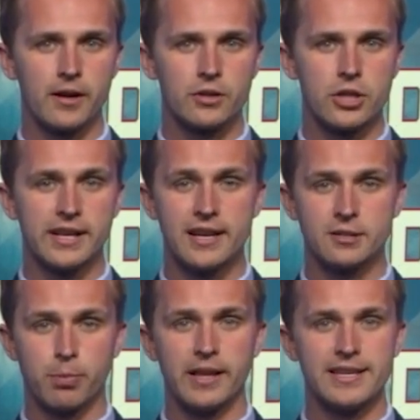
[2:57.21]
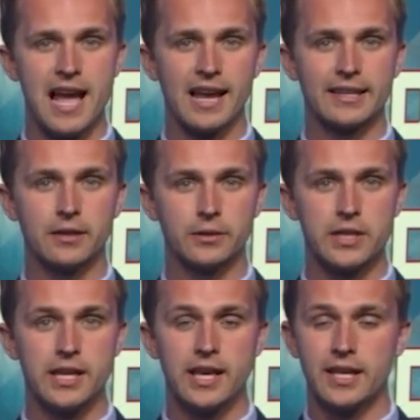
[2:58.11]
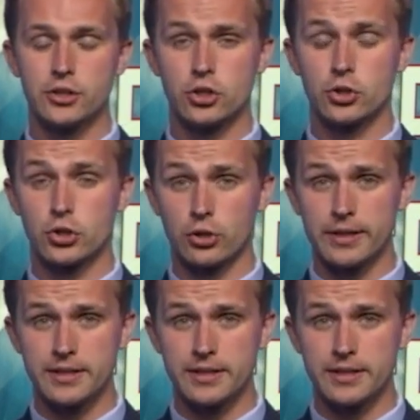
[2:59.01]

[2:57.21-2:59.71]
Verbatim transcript: Shannon has pled not guilty, and jury